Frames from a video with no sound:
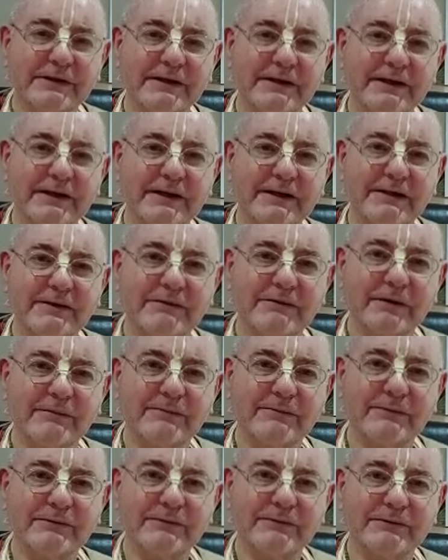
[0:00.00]
and it
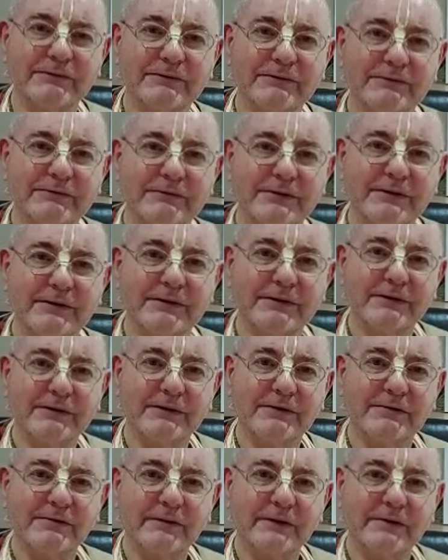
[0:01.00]
crumbles.
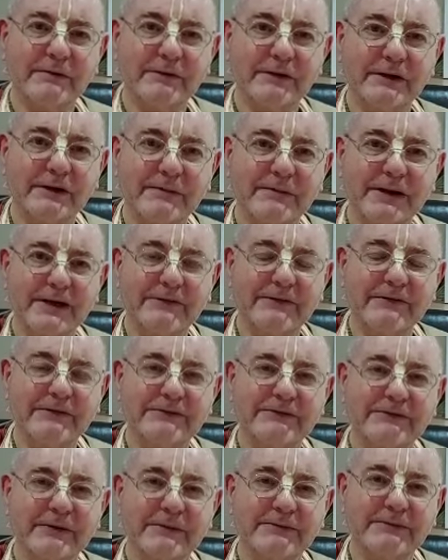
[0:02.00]
We read about this
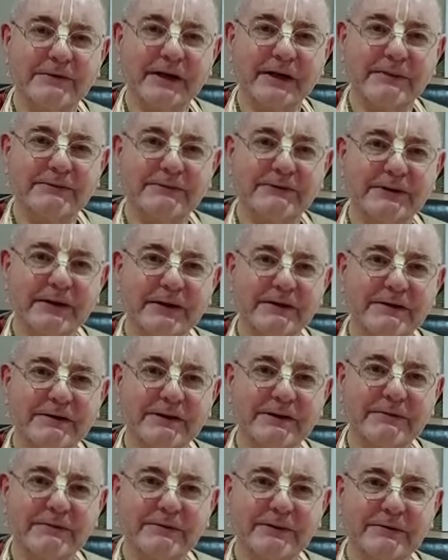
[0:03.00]
sometimes in
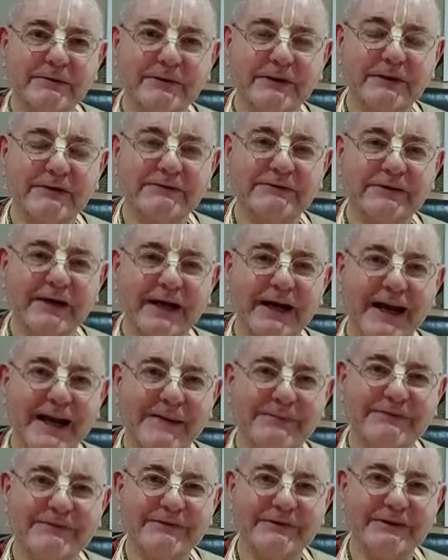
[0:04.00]
India, buildings
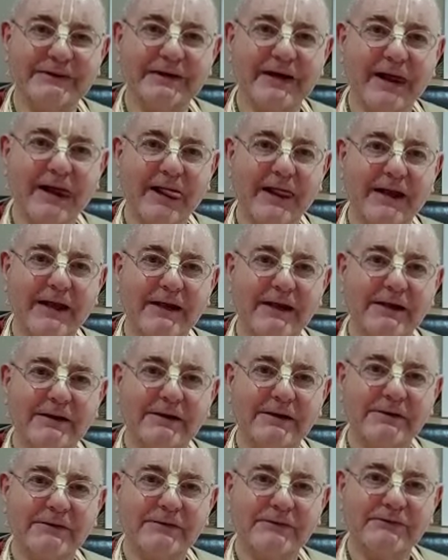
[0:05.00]
collapsing
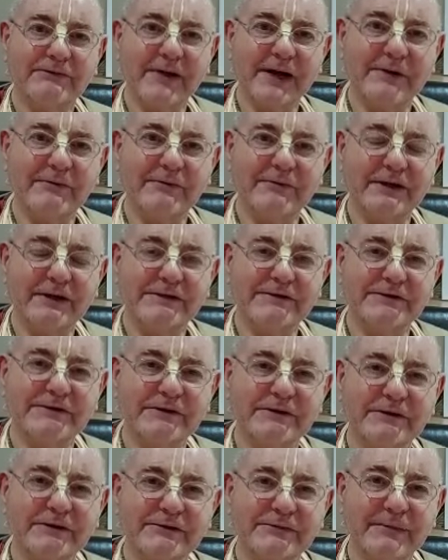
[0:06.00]
because foundation
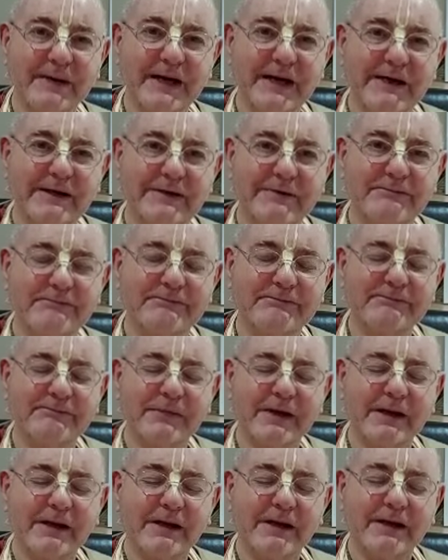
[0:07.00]
is bad.
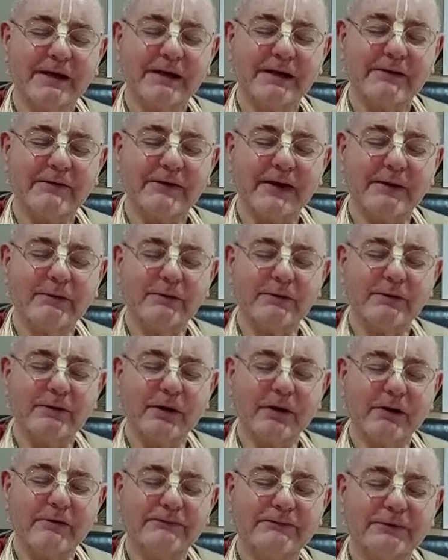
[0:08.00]
They would
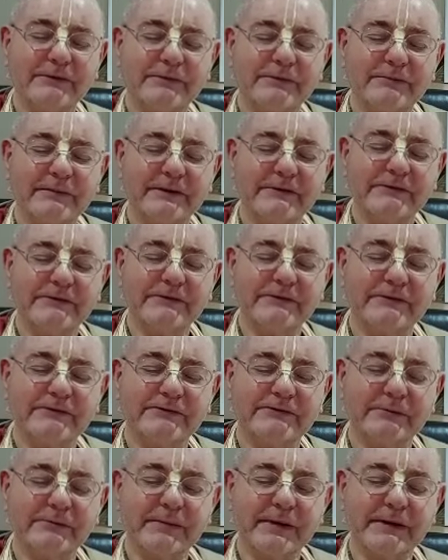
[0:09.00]
often mix the
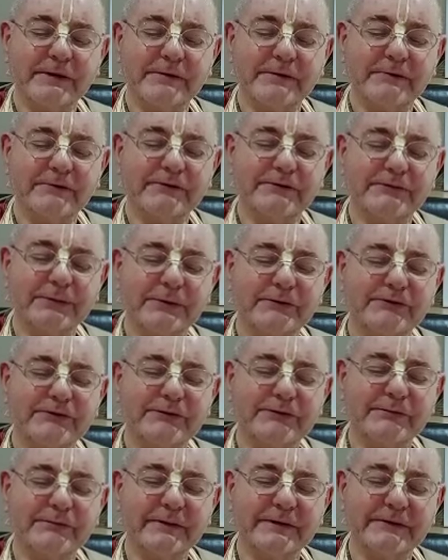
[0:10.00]
cement. You're supposed to
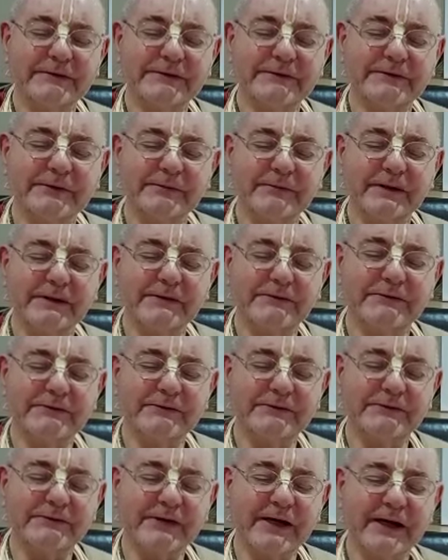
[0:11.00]
mix cement to
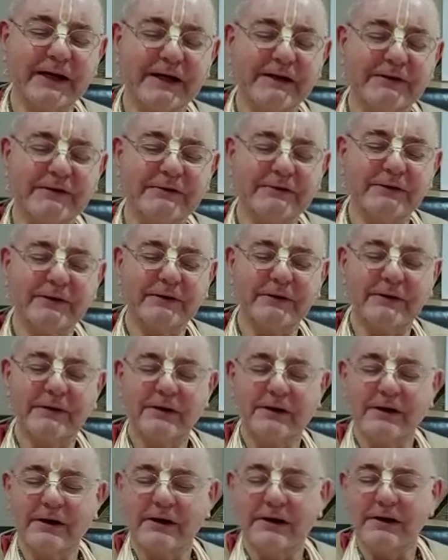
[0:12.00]
sand,
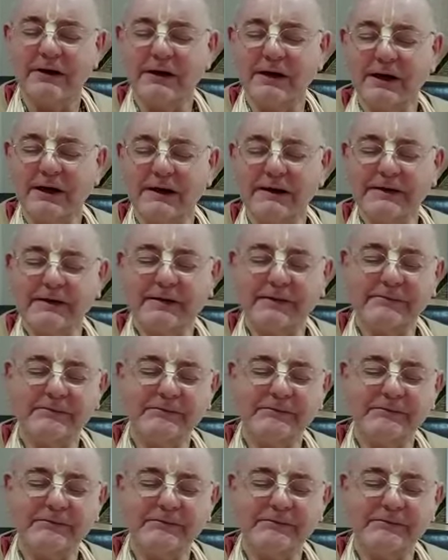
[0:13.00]
like,